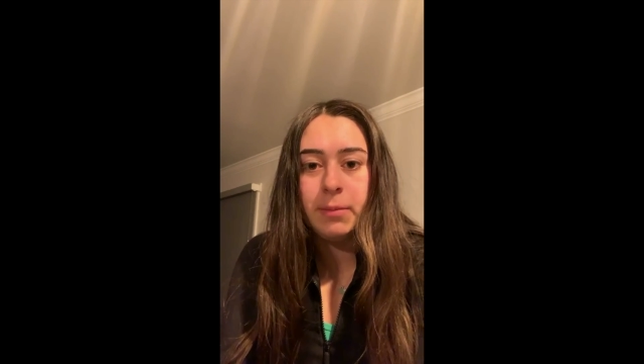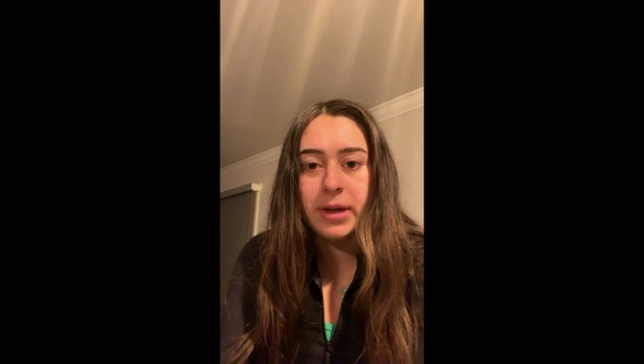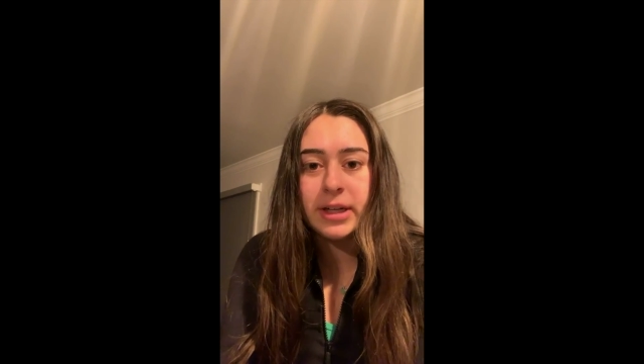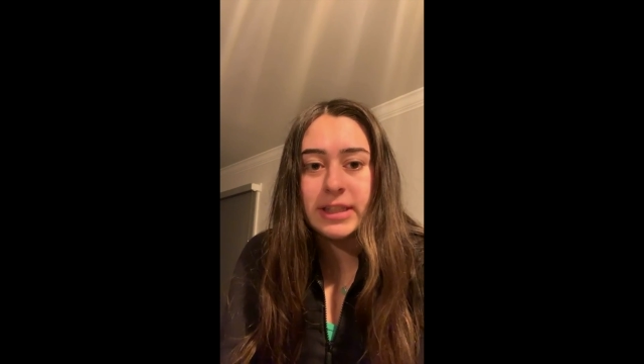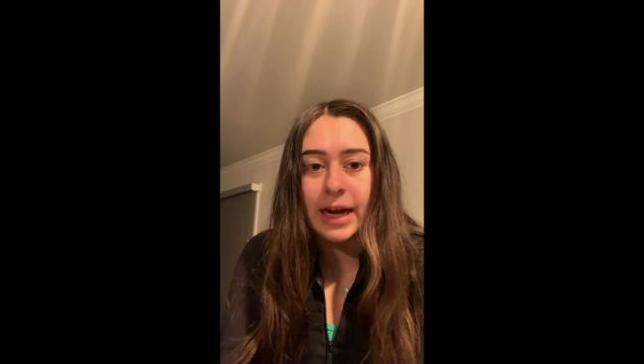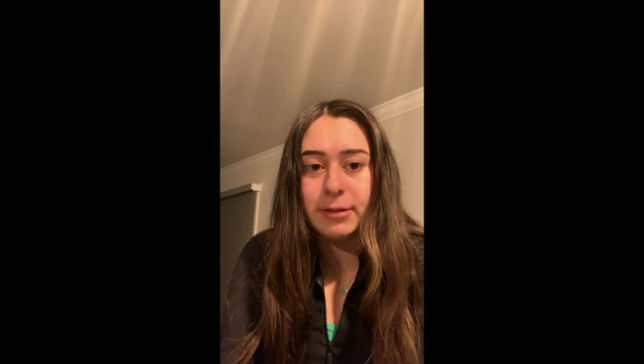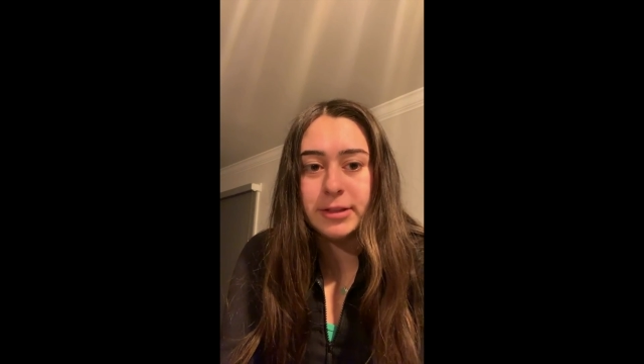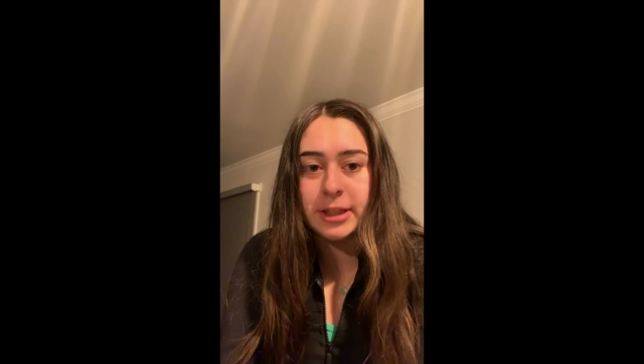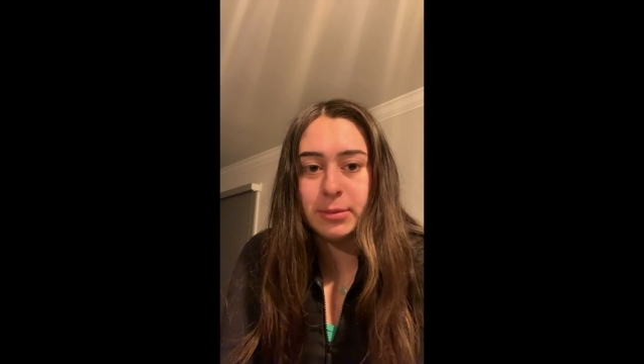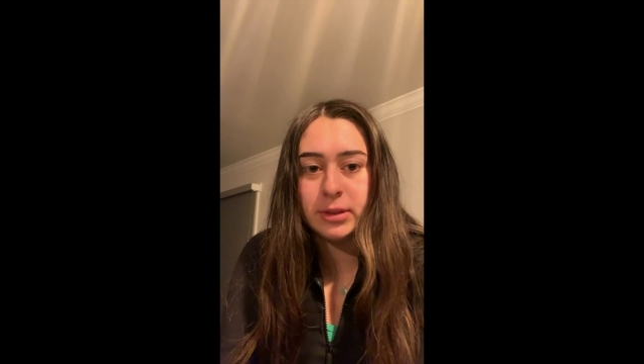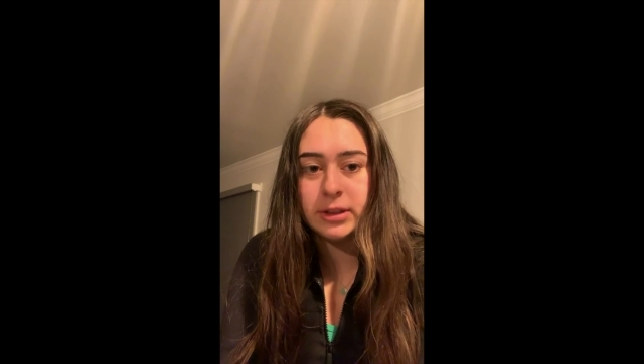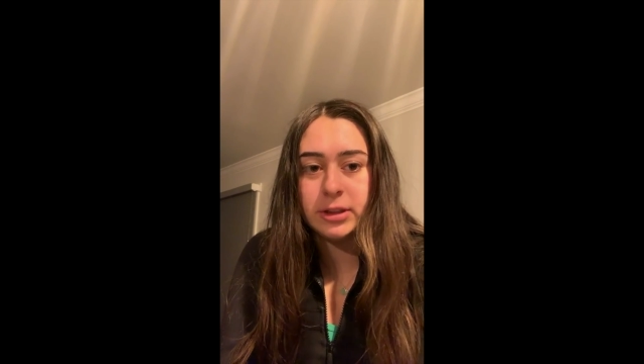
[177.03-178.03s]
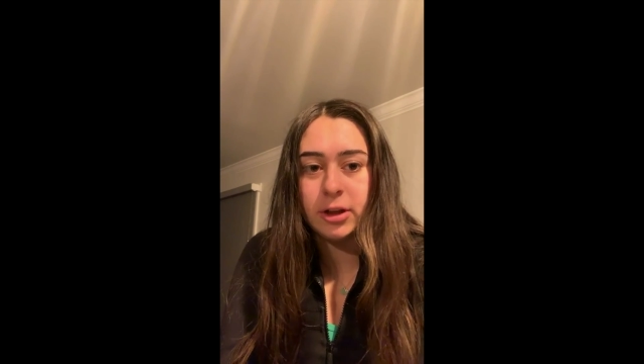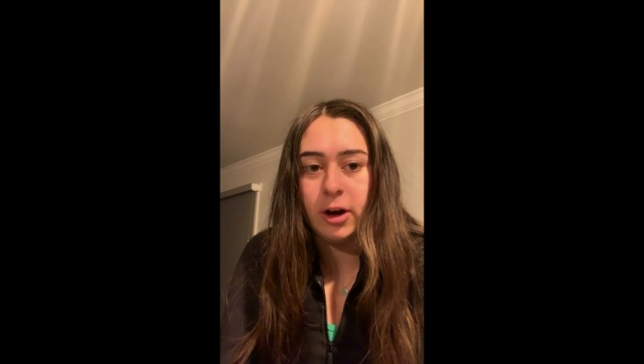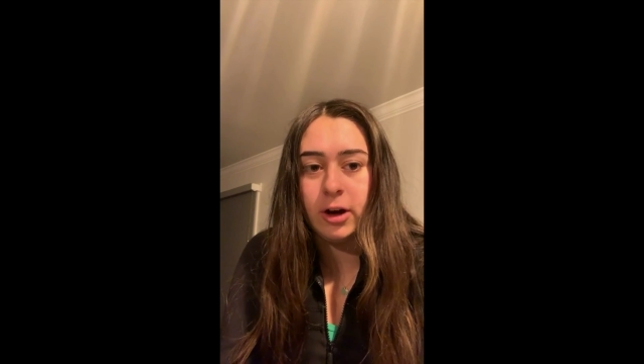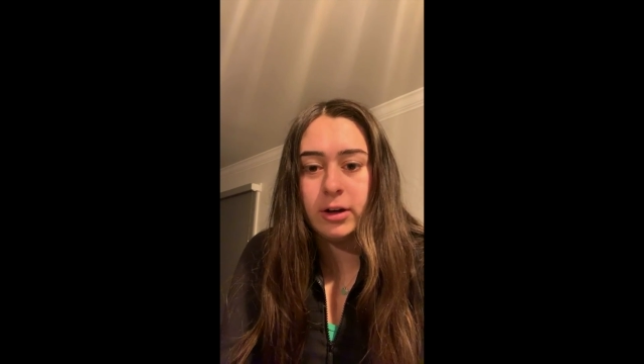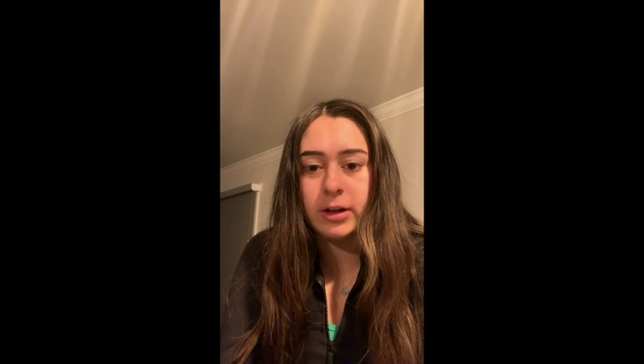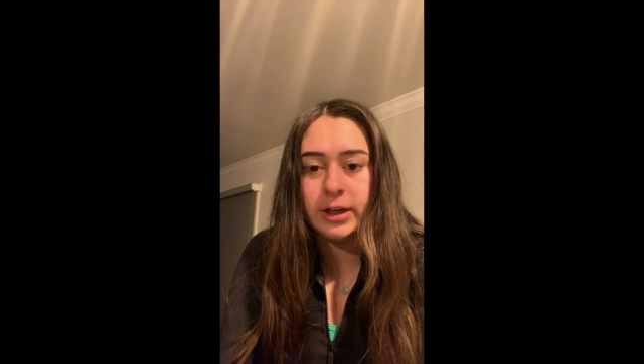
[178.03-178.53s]
because I was able to
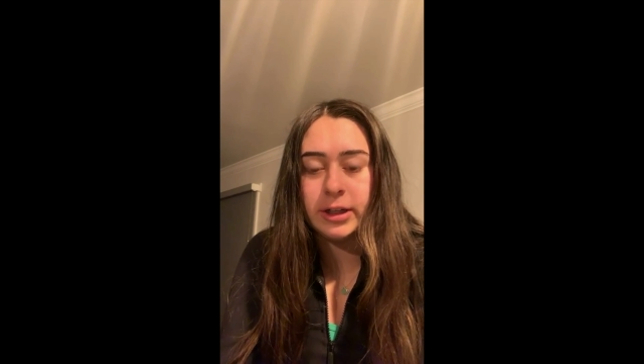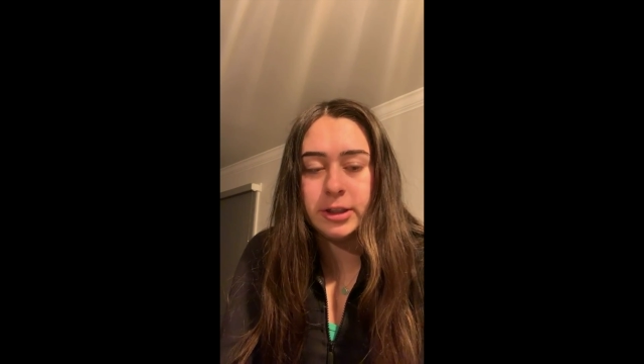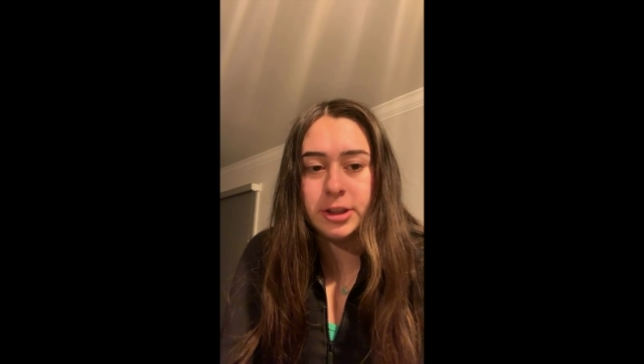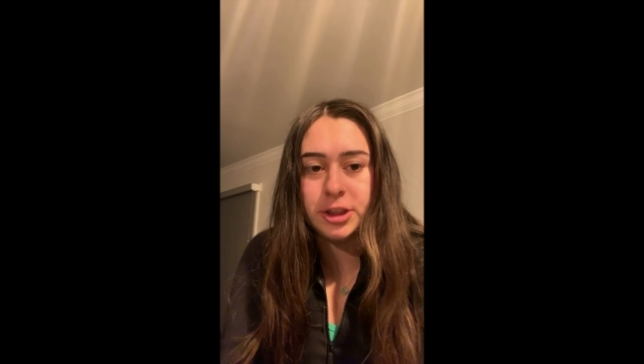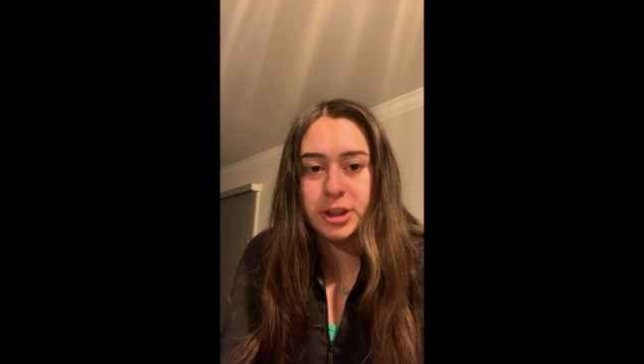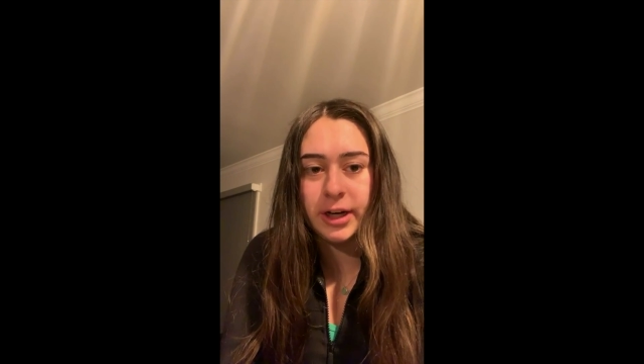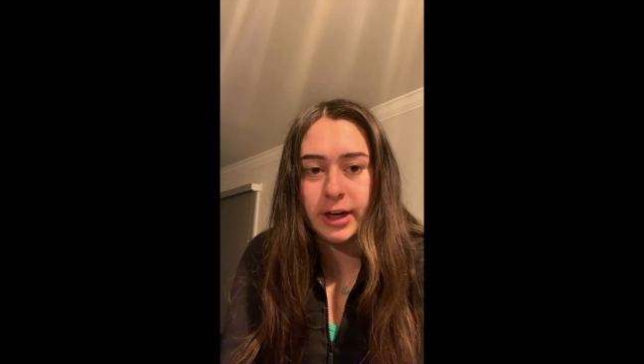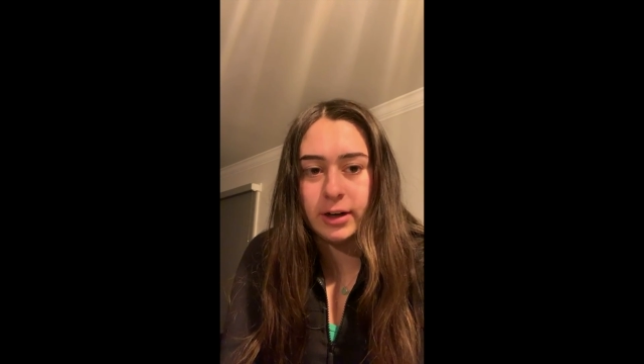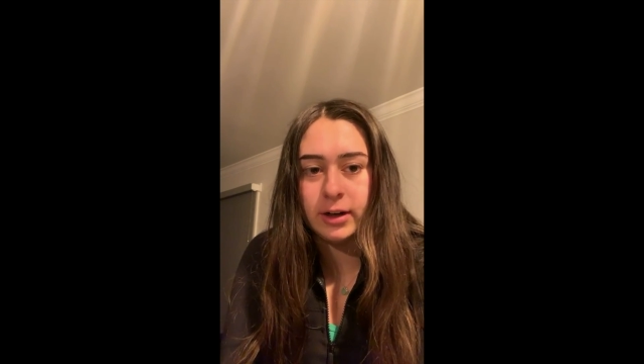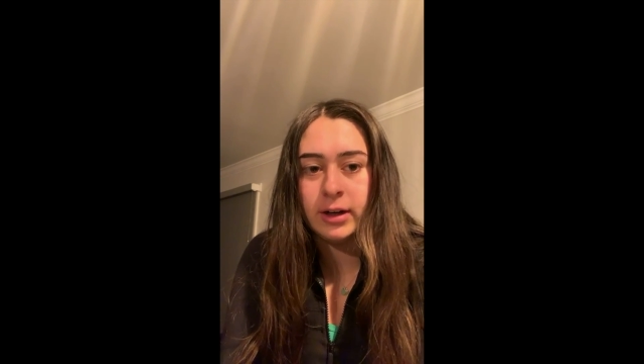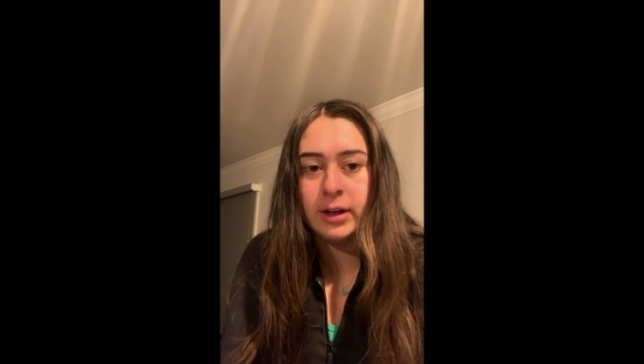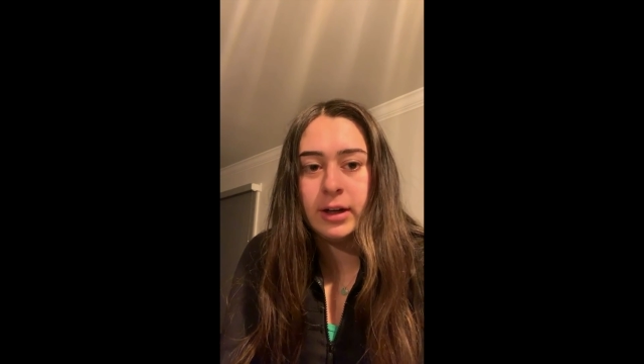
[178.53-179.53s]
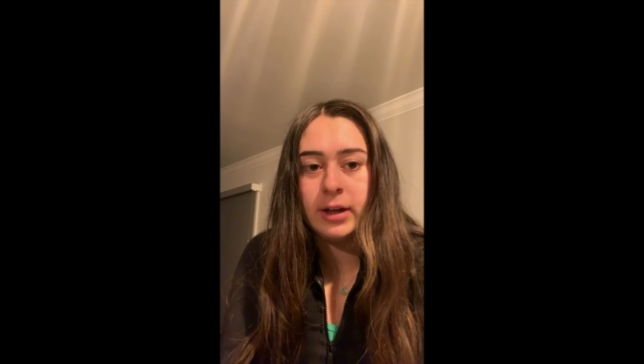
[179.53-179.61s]
talk and share,